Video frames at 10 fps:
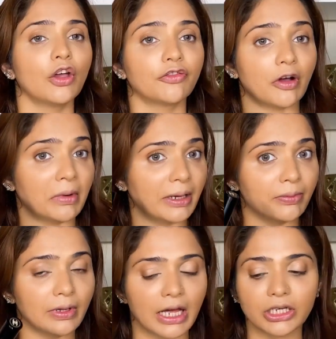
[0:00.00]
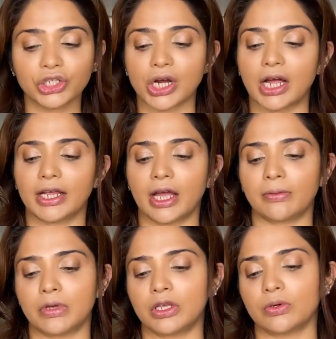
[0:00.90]
For my blush, I
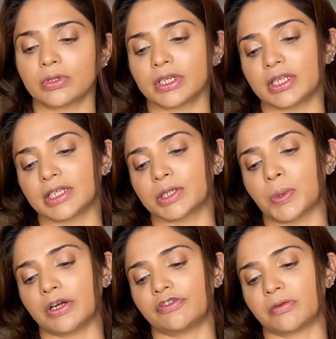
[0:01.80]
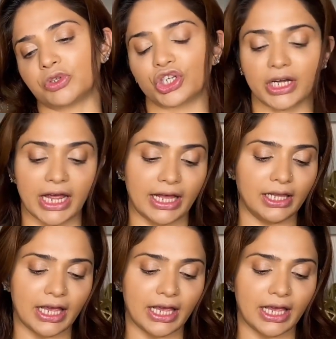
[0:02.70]
am using this one from Chanel,